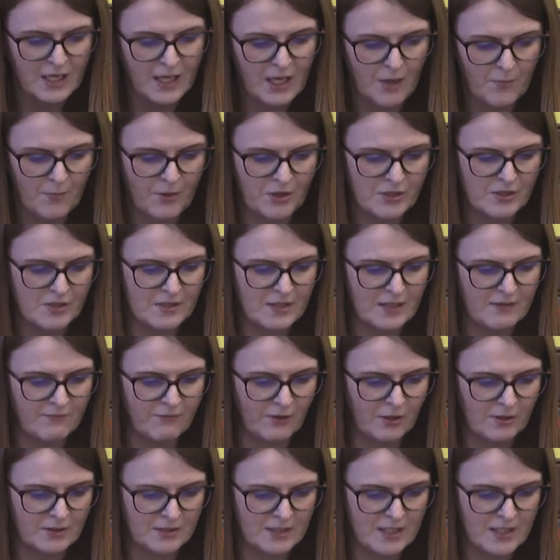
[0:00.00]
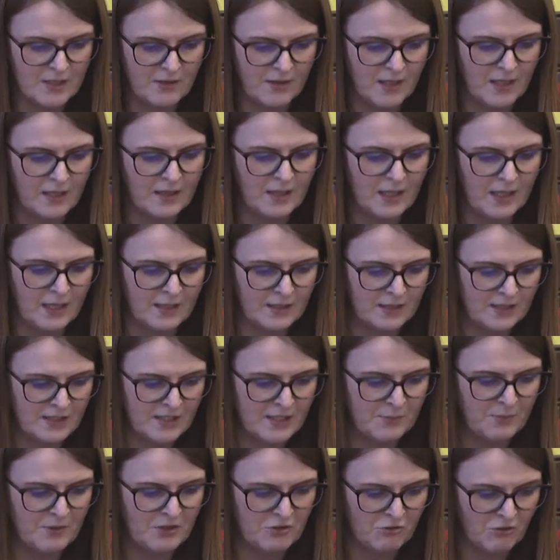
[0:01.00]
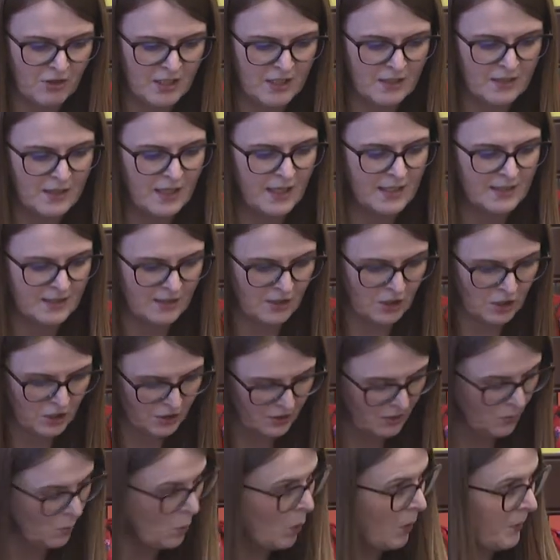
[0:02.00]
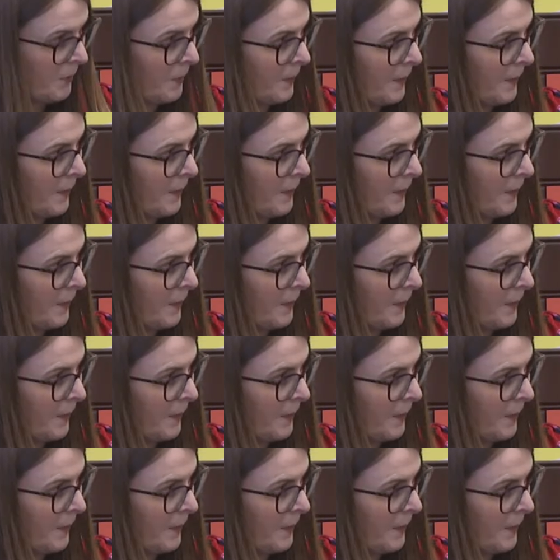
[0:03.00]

emergency volunteering, then it is to be treated as including one.